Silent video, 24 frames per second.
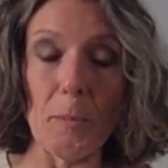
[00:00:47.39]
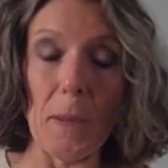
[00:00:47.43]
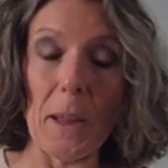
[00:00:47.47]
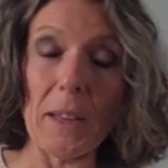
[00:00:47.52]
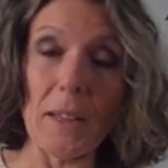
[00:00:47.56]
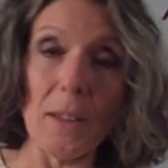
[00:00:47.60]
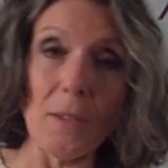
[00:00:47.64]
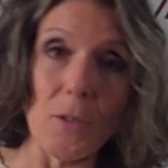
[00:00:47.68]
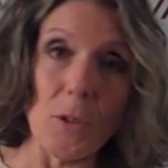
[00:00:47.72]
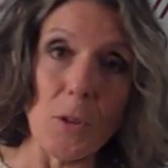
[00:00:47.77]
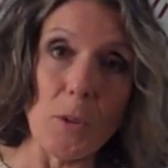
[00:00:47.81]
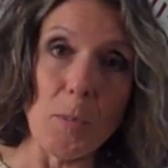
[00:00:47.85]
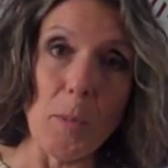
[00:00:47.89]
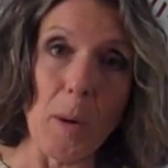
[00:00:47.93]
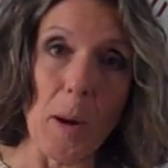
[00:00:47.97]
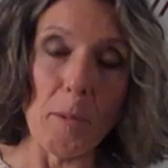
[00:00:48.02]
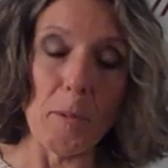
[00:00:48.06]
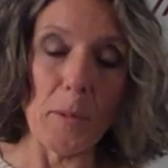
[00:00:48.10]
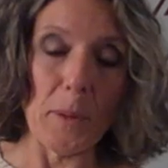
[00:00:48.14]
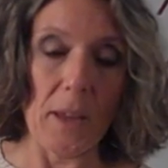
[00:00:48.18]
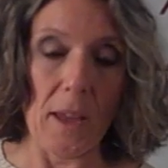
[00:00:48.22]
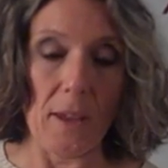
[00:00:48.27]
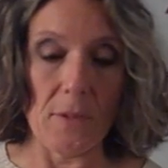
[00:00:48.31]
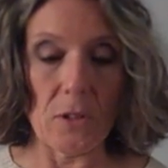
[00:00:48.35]
many of you,
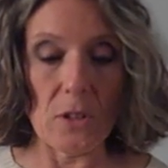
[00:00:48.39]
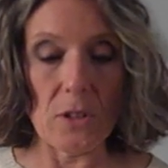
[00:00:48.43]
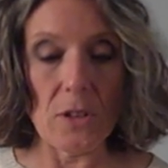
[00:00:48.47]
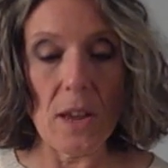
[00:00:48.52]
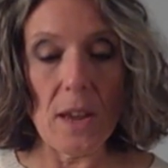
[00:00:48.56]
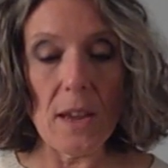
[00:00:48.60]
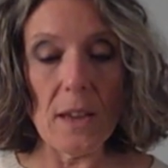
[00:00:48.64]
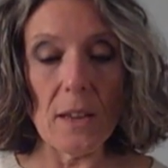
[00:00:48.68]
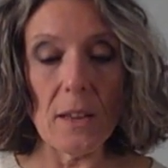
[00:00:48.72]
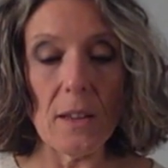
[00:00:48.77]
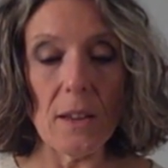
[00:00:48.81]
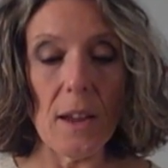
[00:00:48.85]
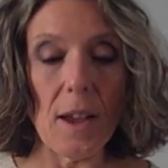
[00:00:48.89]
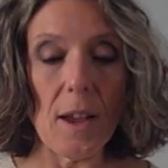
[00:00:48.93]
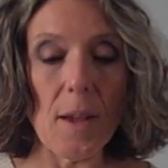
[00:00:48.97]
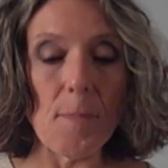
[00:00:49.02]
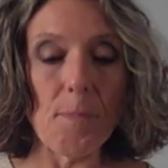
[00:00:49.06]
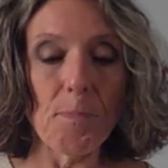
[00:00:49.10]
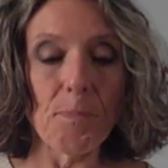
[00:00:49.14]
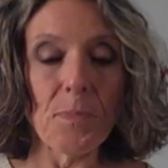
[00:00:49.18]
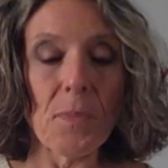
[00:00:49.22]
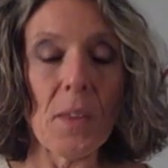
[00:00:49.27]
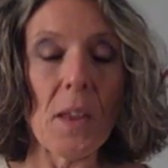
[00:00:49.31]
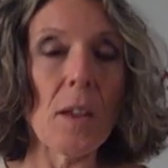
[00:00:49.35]
probably haven't taken
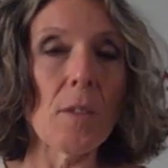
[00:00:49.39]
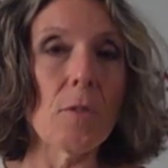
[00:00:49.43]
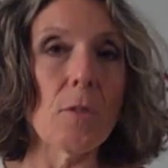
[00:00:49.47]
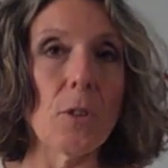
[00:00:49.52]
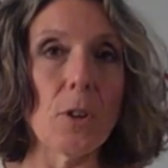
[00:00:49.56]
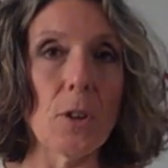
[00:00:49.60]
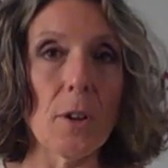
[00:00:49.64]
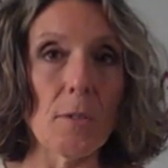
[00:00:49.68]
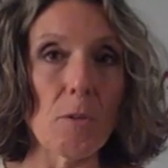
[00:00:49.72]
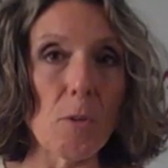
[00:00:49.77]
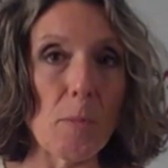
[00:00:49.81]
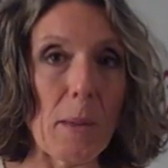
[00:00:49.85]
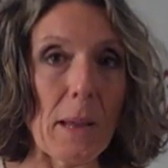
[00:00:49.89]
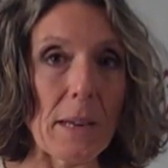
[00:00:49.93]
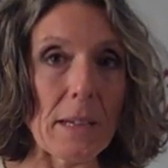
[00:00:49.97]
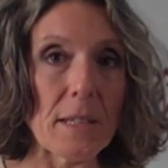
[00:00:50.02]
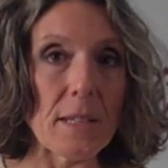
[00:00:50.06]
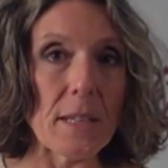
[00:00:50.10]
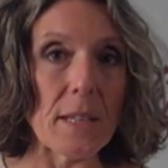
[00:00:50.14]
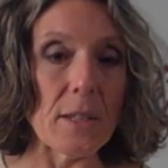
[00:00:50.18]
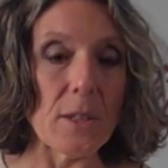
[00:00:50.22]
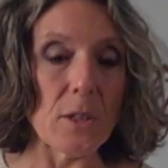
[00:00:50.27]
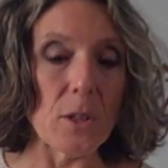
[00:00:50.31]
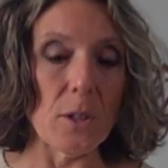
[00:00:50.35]
yet food over
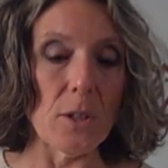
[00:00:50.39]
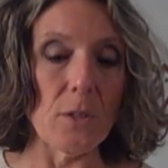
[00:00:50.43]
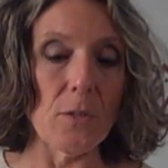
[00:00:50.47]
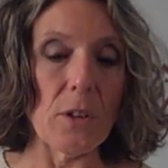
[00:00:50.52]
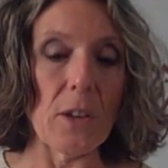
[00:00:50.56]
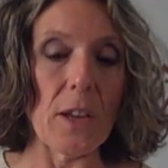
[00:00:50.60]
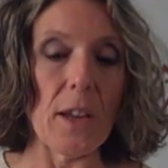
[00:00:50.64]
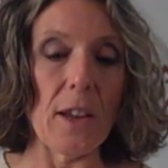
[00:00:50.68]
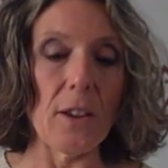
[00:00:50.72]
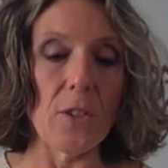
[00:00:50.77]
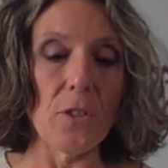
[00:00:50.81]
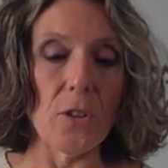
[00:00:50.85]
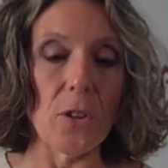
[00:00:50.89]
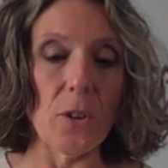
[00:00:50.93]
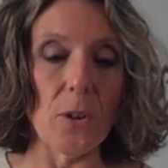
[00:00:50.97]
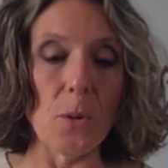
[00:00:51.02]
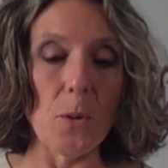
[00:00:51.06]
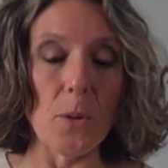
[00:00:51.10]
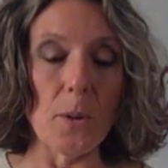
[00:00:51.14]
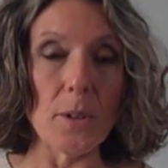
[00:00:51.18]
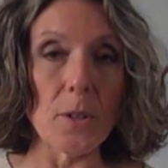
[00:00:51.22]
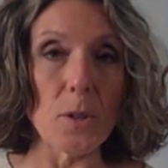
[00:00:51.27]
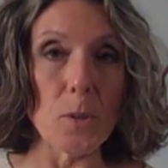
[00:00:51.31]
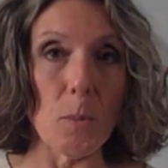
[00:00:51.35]
medicine certification
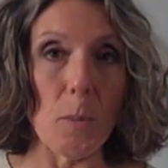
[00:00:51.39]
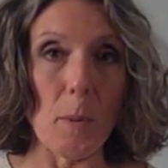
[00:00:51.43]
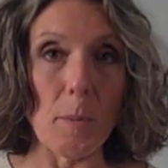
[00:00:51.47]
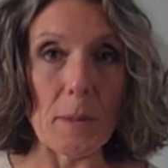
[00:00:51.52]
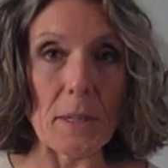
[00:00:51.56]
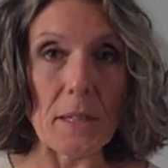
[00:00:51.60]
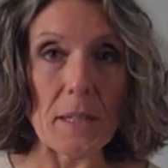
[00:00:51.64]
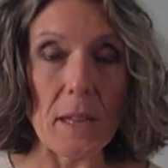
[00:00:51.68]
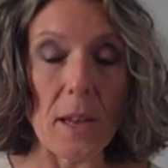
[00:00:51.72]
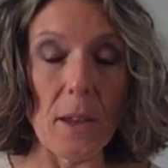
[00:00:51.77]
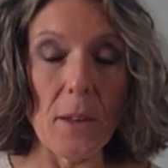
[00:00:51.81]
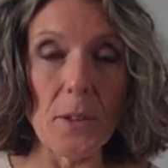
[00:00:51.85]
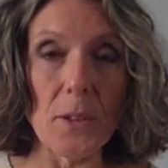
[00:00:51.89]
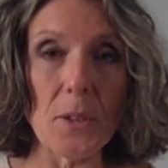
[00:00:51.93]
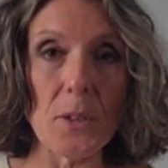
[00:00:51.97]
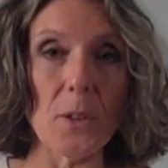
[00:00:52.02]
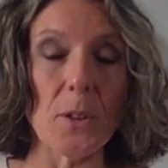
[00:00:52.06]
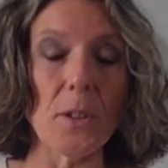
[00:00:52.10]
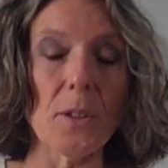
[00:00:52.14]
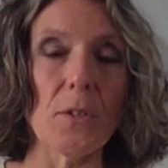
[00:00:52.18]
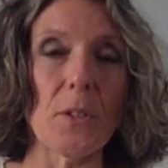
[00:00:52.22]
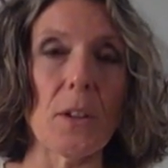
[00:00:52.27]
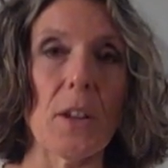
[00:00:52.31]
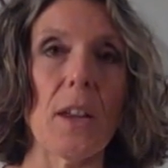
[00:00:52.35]
course, women's health
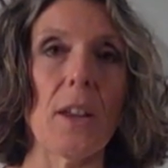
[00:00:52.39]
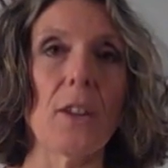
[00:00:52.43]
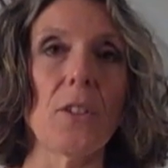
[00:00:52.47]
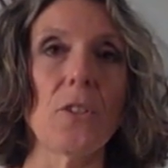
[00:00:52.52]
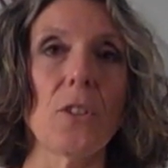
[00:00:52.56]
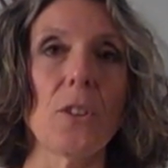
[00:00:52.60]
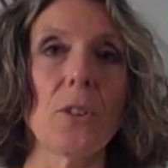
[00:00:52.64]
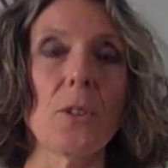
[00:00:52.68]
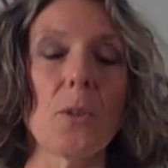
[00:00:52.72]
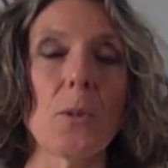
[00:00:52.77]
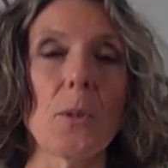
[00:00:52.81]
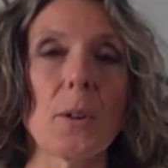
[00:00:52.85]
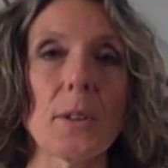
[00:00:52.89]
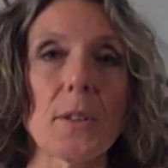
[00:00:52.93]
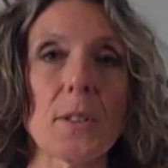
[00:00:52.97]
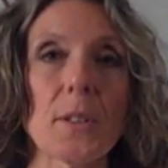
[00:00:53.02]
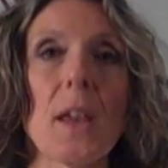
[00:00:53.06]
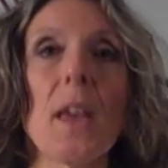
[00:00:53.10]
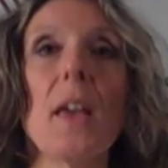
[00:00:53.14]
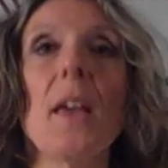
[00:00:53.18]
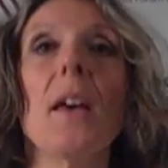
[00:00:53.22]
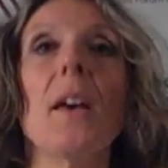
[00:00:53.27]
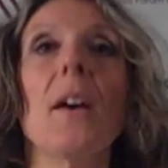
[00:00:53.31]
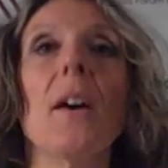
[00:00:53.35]
certification course,